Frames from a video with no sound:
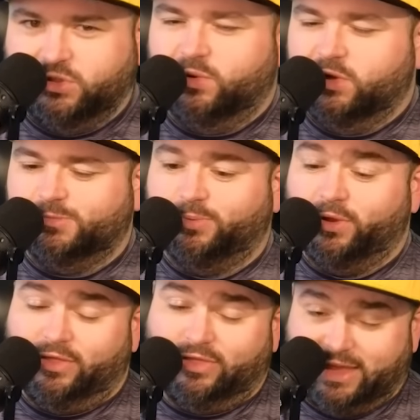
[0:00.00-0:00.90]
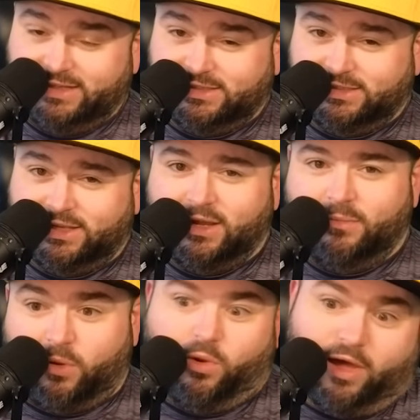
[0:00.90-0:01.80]
to exploit this,
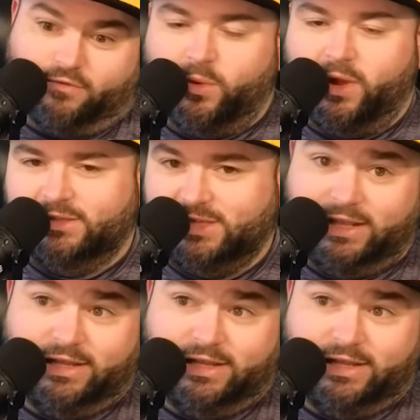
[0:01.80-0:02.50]
but we'll have to wait and see. It is